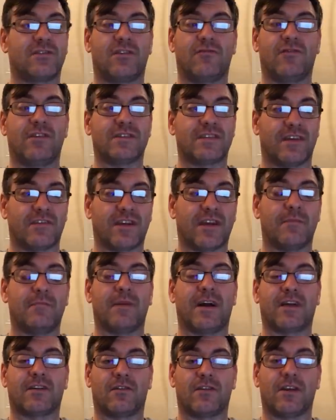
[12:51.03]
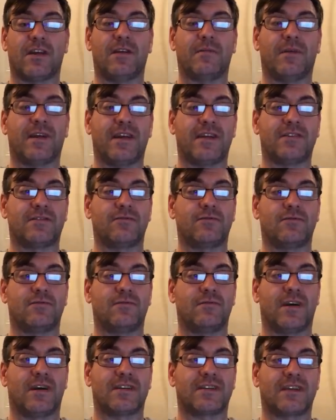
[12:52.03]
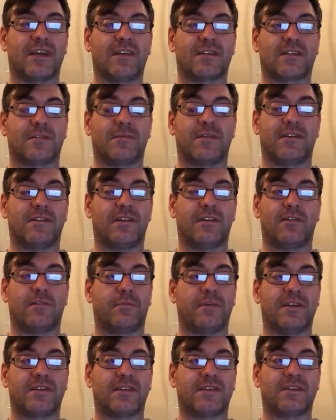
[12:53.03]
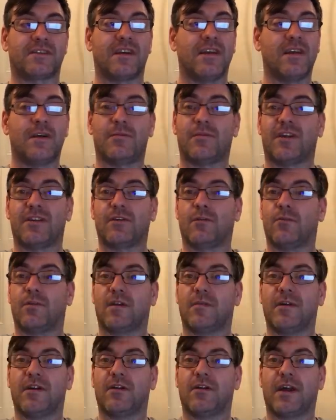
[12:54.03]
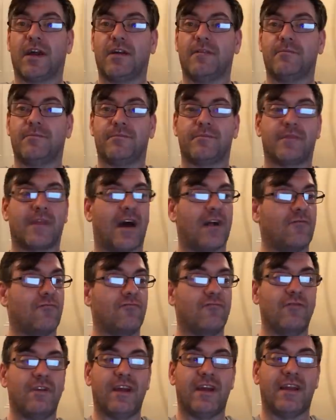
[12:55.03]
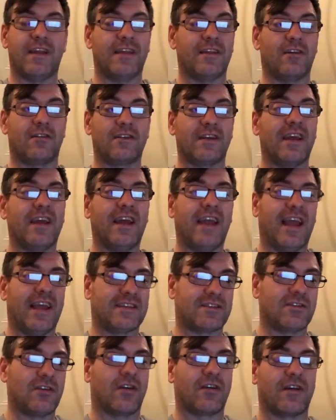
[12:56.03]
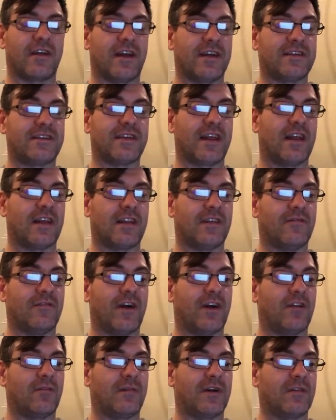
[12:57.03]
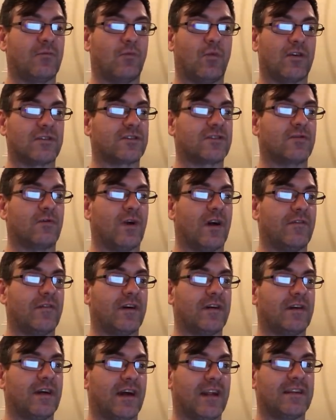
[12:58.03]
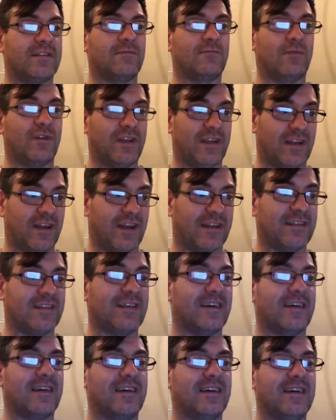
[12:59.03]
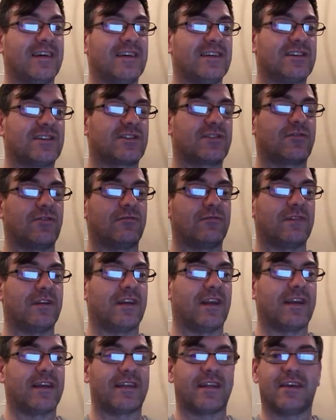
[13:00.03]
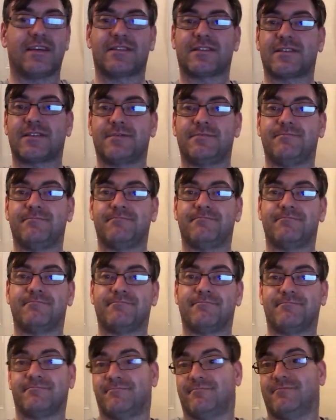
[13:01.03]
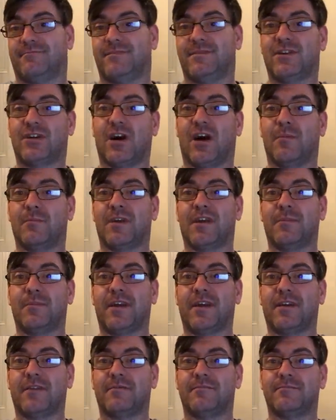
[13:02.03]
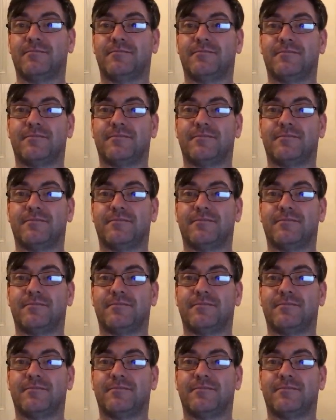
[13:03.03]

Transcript: That's the only reason I've come back on eBay, to uh, sell some of the dearer pieces, but I don't want to be on it. I really don't. It's not a nice selling environment whatsoever, and when you're under scrutiny like this, you can't blame me.